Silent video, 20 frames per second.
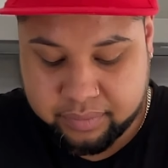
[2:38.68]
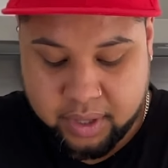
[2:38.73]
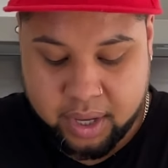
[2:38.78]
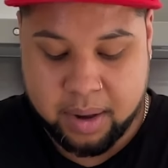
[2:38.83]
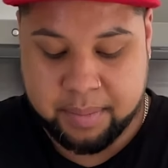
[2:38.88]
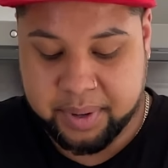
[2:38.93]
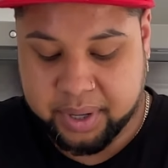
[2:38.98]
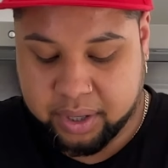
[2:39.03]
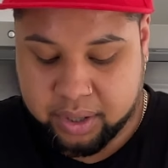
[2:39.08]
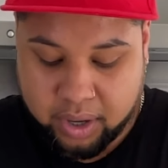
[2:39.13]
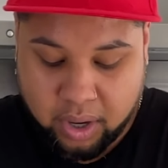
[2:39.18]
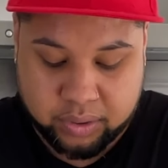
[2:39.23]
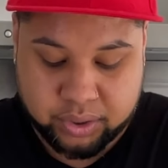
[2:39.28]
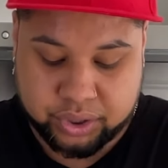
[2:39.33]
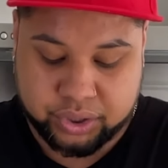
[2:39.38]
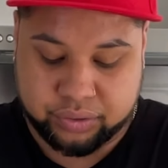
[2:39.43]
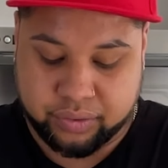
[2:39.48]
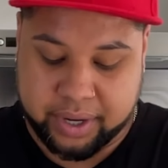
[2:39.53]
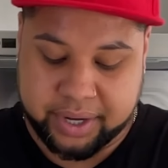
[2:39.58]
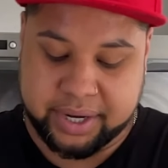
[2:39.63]
I'm gonna go
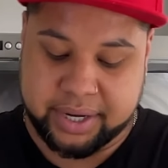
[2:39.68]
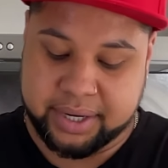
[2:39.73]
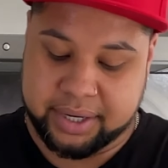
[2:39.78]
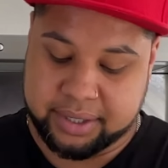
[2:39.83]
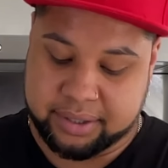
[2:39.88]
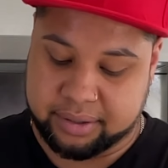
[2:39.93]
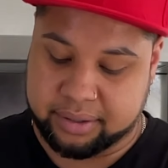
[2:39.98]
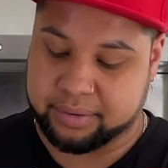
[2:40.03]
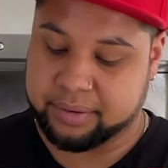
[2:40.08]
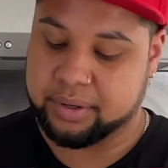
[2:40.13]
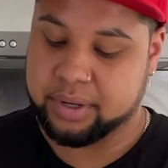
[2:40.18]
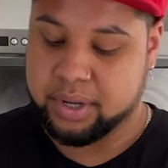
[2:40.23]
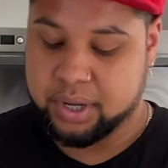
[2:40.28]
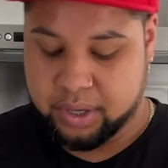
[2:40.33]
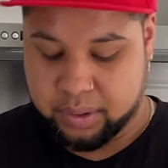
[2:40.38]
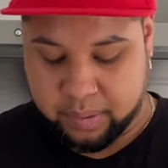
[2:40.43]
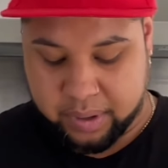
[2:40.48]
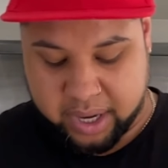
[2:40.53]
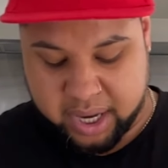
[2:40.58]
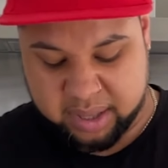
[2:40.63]
straight in
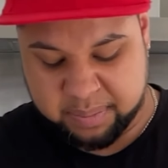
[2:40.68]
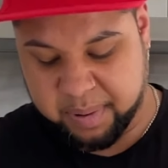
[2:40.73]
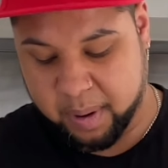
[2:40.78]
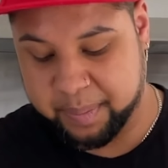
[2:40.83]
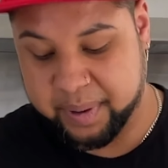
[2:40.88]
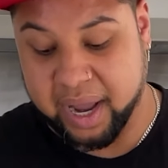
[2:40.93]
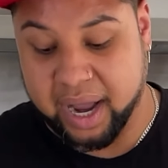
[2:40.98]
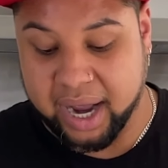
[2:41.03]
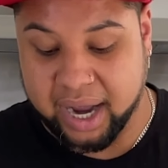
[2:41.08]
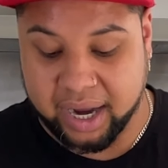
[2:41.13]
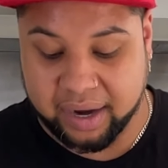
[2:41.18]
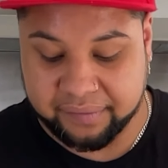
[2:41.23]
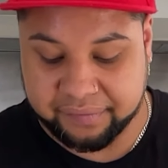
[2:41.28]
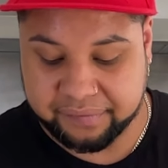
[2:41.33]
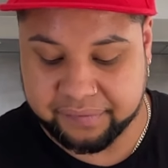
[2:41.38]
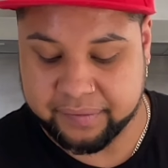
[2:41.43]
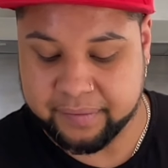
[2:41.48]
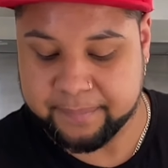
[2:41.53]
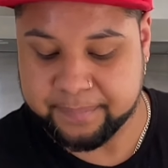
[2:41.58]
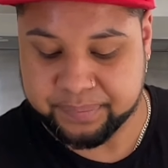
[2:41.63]
with probably half
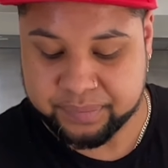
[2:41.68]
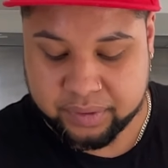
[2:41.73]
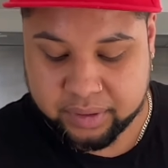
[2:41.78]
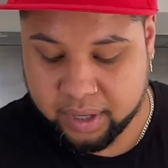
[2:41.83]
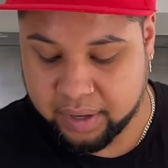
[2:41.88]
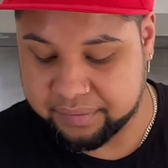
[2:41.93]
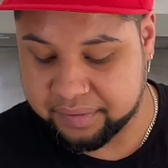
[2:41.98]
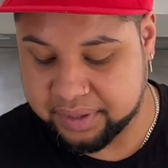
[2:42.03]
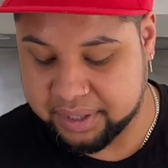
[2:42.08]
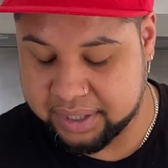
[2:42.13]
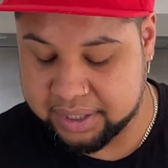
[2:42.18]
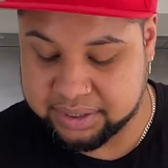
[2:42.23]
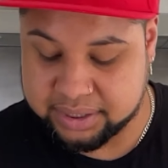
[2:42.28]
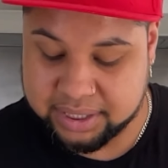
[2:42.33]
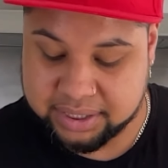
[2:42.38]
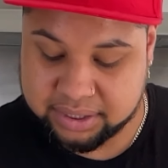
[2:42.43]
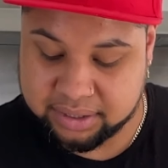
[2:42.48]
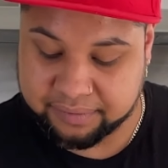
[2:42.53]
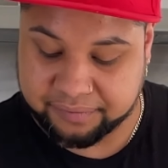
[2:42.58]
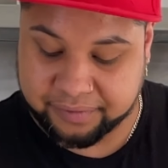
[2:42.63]
of these
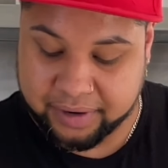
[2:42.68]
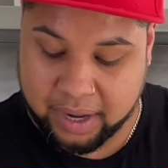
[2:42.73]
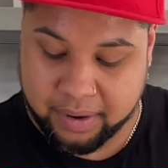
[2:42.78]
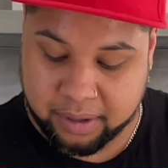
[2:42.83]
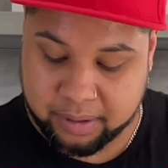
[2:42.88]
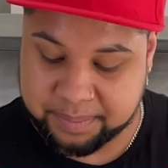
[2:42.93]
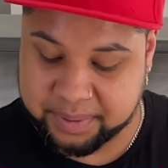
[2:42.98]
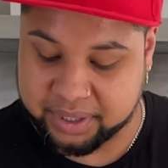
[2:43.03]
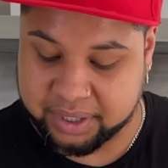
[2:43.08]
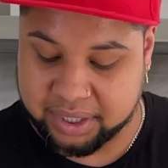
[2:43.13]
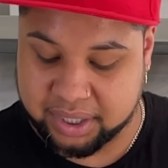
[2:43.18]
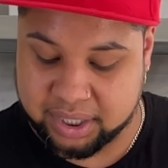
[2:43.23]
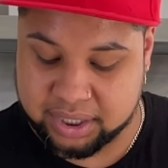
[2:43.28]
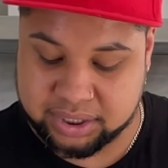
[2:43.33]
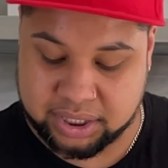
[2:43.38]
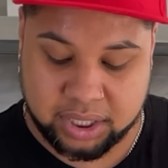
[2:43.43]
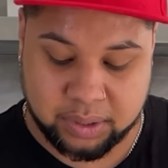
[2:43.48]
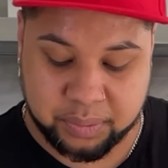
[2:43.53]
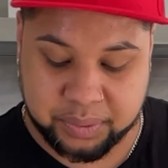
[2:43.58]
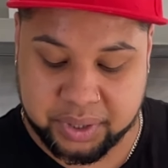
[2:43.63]
into the flour because I
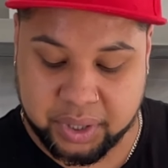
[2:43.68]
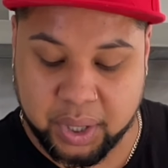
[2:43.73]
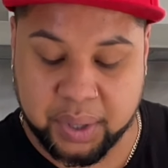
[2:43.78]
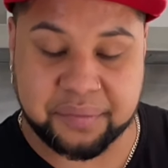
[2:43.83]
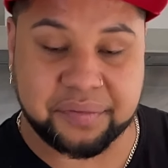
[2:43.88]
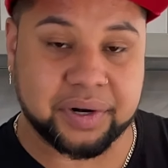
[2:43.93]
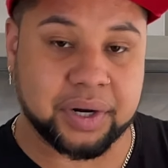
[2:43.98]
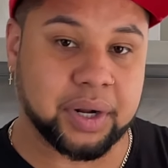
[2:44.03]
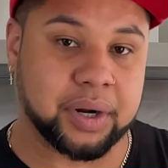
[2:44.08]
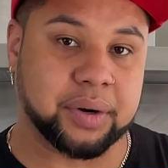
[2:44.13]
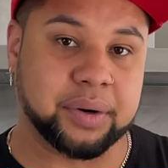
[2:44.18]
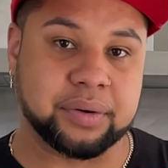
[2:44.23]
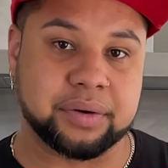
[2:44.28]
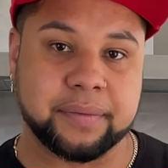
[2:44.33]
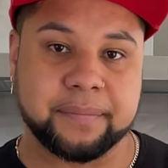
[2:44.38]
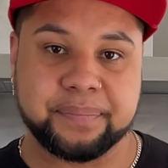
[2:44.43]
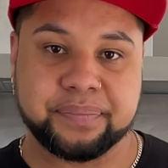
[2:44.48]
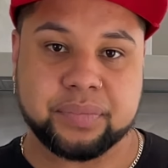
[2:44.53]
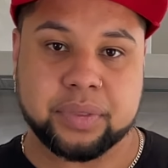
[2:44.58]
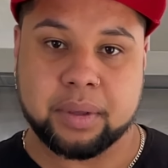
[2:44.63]
don't want to overload
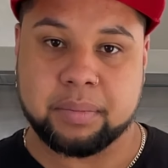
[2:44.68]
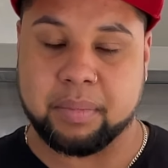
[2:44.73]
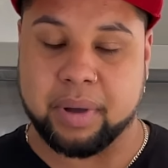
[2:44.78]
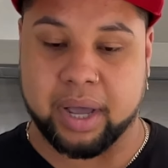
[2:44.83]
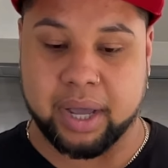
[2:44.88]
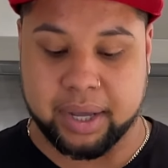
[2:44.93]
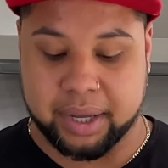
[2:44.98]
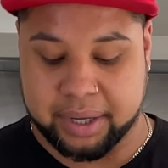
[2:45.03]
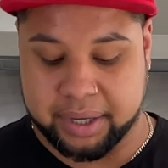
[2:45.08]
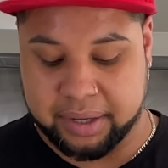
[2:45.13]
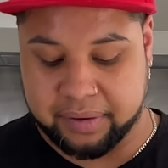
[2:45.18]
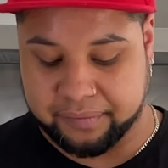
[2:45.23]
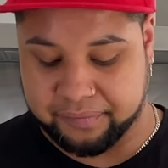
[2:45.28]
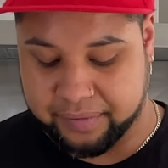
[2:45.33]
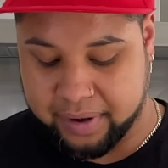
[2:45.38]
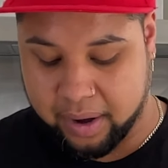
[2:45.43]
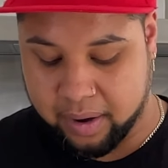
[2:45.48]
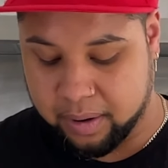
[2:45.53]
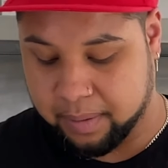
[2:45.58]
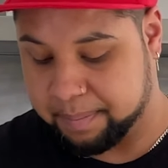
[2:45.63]
my
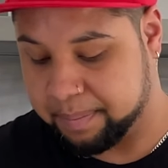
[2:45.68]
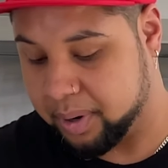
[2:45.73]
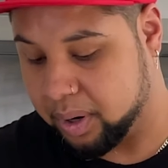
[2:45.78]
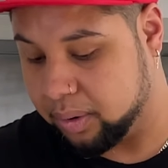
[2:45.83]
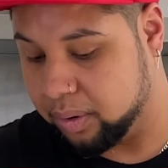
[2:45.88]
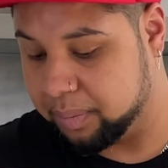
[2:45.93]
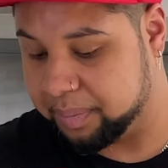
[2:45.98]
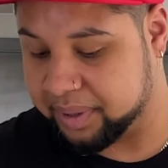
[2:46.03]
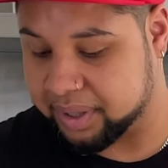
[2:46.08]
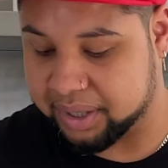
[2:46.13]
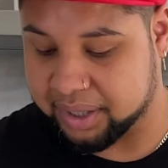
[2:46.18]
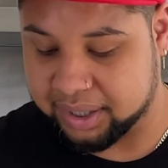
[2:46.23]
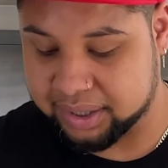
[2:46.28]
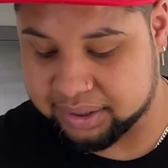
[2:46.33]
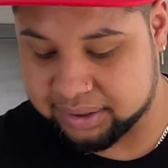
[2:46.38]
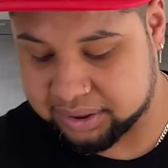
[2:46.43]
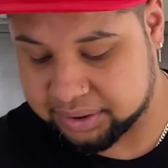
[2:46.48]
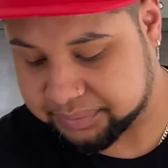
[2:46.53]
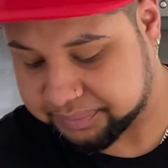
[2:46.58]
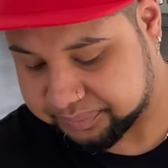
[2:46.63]
flour bowl,
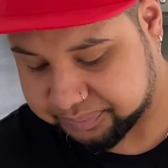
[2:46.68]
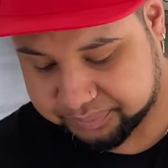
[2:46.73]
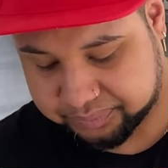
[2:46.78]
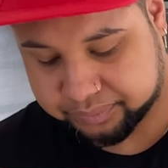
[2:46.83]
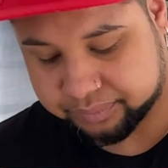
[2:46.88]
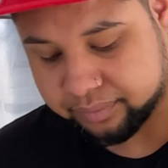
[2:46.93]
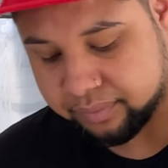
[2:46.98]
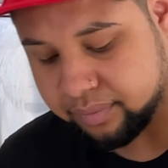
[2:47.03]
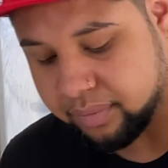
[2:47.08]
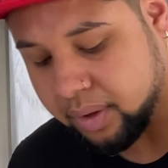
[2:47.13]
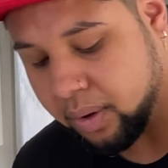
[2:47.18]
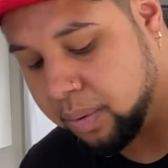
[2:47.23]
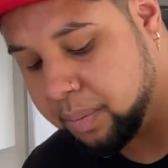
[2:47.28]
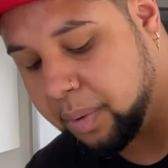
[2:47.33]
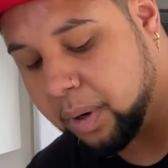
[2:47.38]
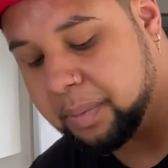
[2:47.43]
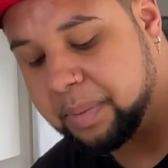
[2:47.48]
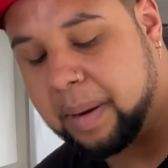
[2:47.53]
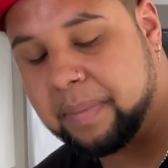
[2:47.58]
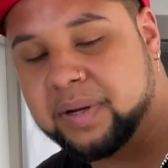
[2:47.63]
because you want
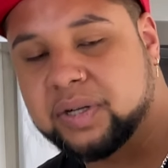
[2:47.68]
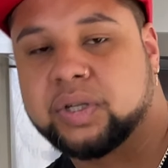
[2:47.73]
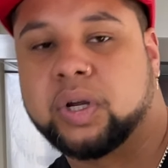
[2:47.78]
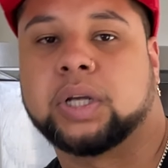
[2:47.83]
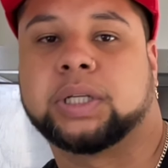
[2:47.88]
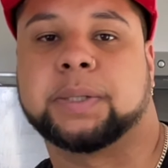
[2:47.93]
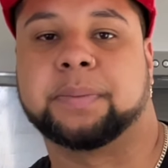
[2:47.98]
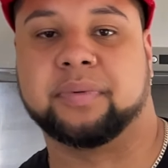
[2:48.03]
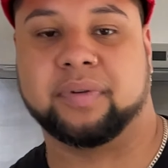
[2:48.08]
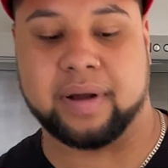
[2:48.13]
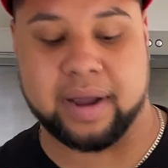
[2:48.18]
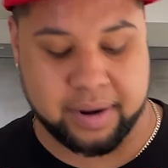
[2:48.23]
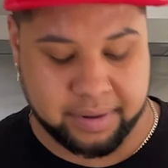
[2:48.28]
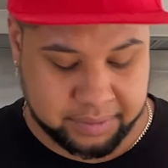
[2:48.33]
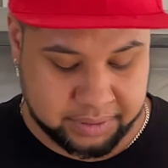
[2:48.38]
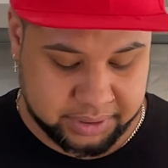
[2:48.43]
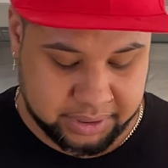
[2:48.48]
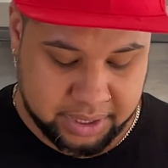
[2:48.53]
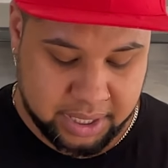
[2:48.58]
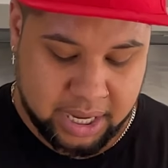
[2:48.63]
to be able to toss them
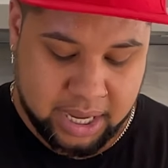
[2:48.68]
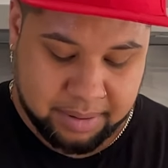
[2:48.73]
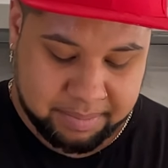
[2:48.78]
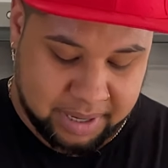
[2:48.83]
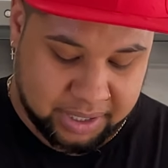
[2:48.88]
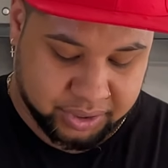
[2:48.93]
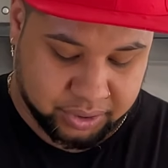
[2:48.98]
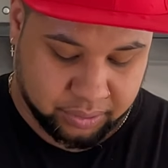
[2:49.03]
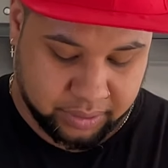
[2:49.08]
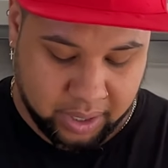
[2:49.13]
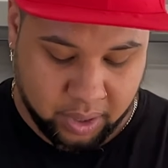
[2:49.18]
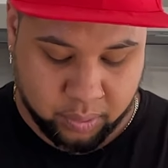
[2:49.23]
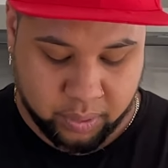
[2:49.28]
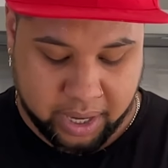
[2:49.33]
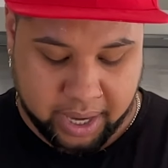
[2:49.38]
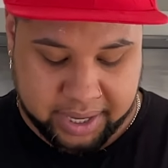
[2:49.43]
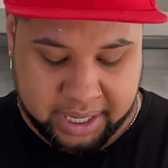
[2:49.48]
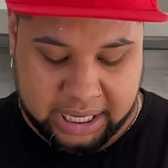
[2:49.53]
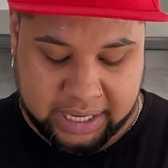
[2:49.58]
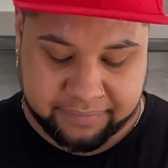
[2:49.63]
around, make sure they all
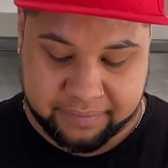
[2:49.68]
get an